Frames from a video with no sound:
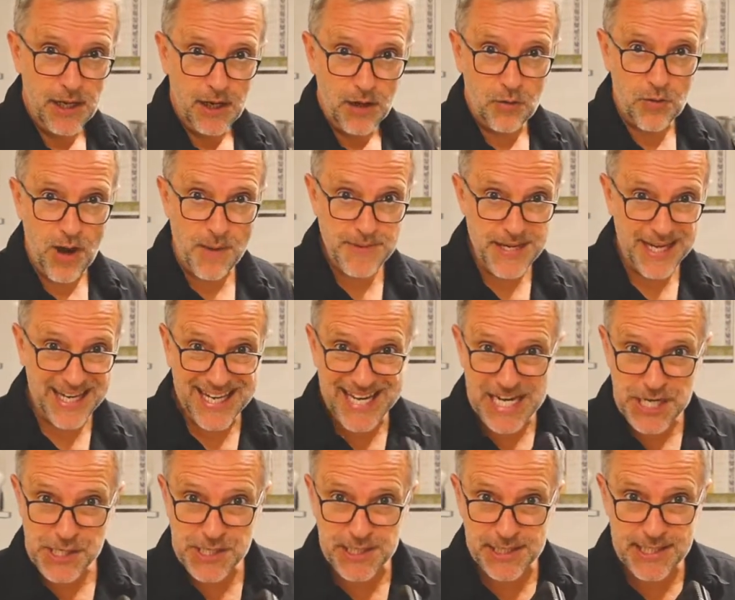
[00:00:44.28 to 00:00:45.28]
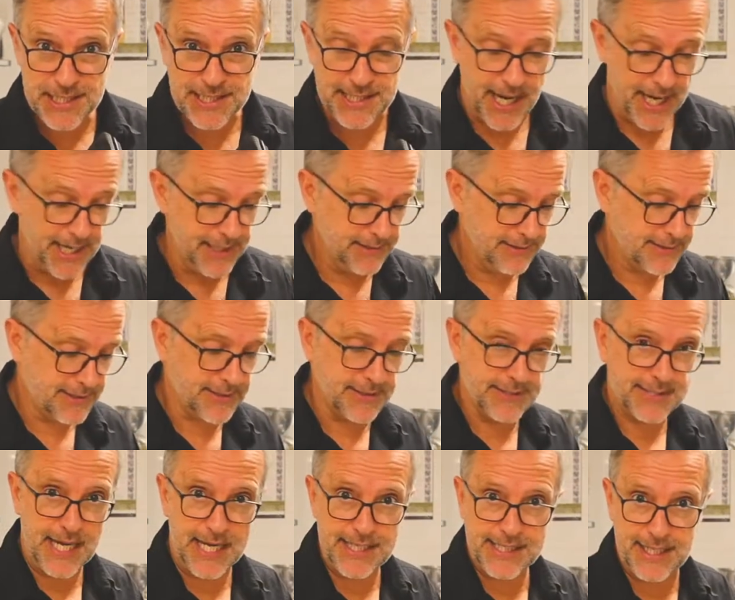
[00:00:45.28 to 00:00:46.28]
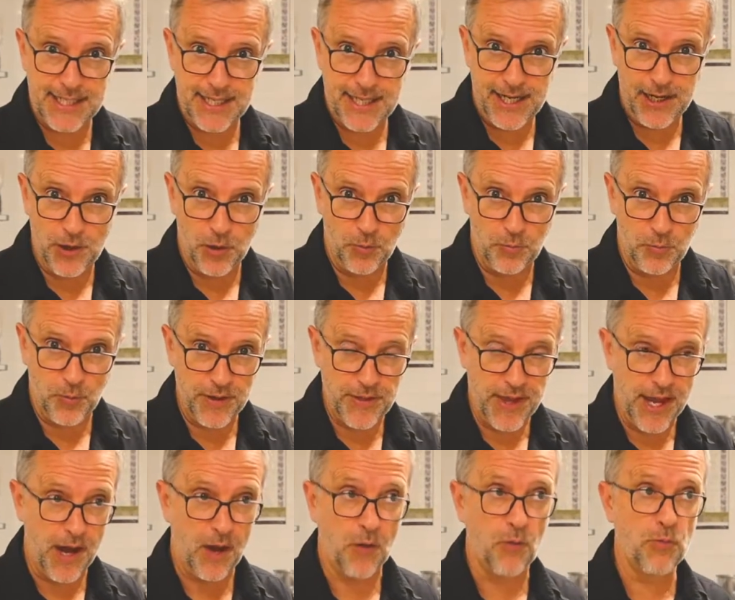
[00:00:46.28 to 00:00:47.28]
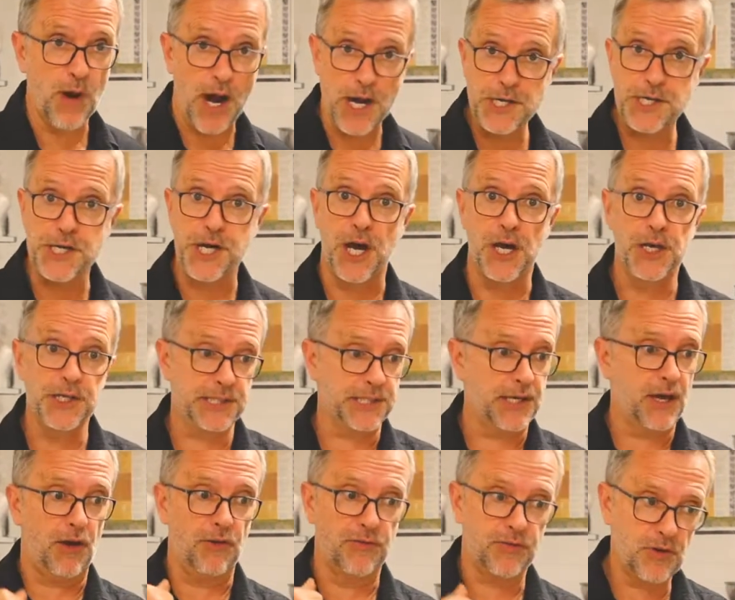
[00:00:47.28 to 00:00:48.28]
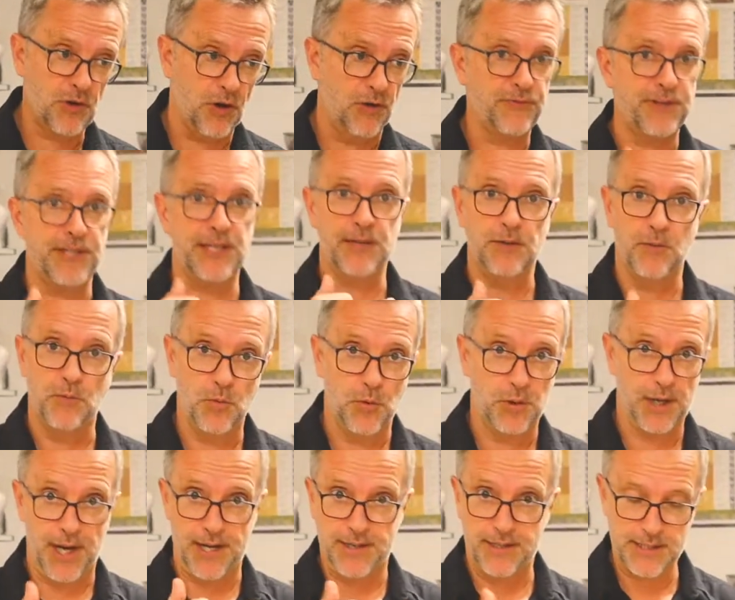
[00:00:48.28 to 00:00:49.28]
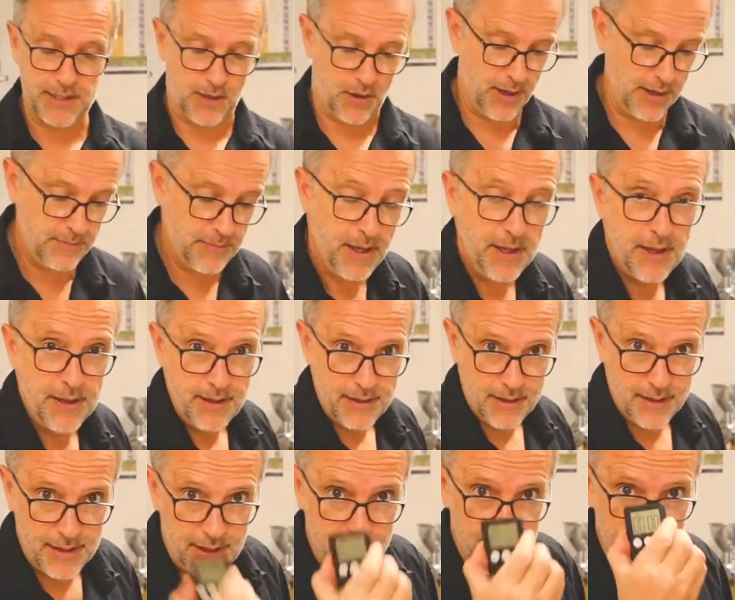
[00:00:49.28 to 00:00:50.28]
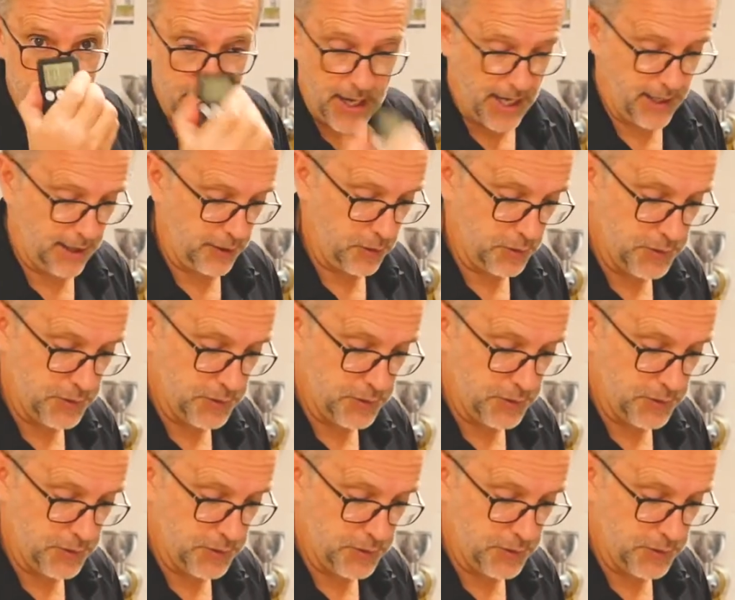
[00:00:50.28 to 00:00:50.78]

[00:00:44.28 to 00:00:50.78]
Grab your kitchen scales because that's going to help with our ratios of coffee, water and time, and a little